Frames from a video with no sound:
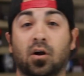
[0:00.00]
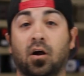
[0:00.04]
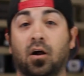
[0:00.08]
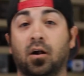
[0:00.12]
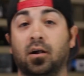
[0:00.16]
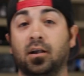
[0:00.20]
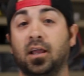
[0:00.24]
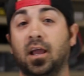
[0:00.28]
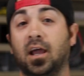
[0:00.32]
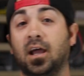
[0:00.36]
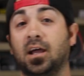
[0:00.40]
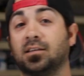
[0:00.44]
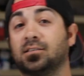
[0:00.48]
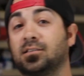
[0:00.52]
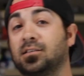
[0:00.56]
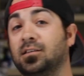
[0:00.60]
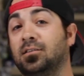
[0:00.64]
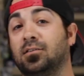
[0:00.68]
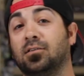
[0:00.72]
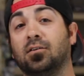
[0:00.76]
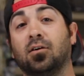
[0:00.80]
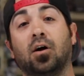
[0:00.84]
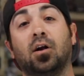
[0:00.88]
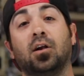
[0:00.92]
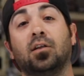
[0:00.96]
already asking,
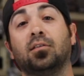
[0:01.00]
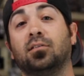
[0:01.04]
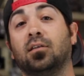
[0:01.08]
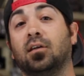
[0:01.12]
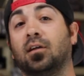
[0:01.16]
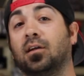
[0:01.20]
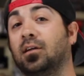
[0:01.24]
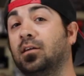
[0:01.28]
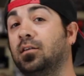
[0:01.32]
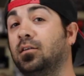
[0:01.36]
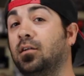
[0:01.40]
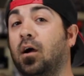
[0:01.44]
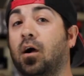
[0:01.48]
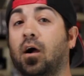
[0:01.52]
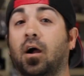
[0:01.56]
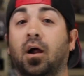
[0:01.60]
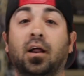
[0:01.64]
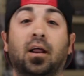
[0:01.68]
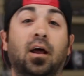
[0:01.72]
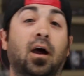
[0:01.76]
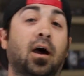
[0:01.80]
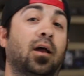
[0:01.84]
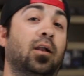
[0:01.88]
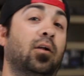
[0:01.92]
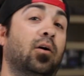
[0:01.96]
you're already thinking, all right,
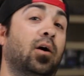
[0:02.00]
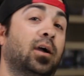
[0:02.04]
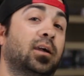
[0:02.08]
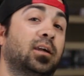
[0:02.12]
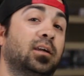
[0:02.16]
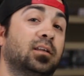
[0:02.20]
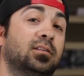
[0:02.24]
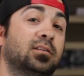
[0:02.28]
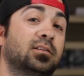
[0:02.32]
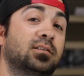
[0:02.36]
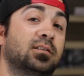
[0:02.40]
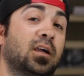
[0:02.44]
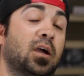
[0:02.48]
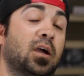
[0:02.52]
how do I get this